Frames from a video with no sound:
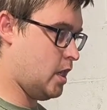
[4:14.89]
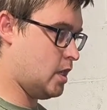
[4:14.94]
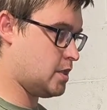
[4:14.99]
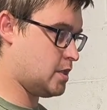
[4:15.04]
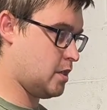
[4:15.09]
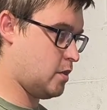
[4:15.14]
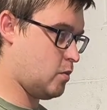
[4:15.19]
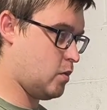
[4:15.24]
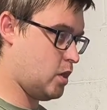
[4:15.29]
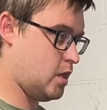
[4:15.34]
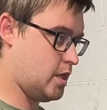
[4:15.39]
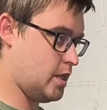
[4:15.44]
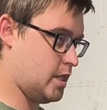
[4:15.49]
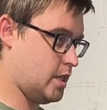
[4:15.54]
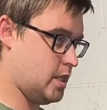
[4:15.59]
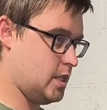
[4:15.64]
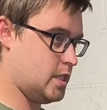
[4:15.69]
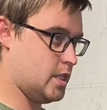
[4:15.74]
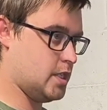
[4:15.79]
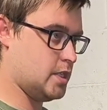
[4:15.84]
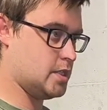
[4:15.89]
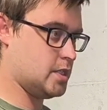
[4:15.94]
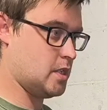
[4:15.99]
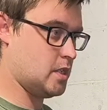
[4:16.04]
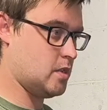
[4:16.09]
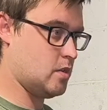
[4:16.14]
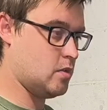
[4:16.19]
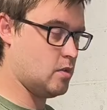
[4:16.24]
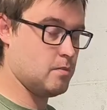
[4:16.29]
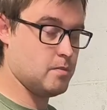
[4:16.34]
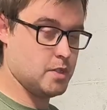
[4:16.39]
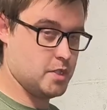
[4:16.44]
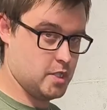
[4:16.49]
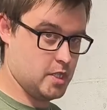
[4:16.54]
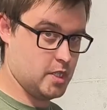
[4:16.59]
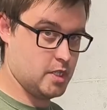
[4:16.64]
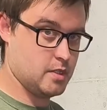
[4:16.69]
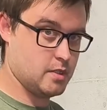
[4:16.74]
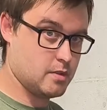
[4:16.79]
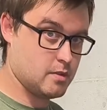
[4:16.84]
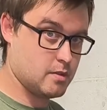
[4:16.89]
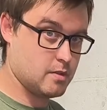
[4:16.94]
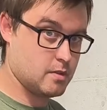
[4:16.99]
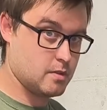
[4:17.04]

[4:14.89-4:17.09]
So what I need is an unmachined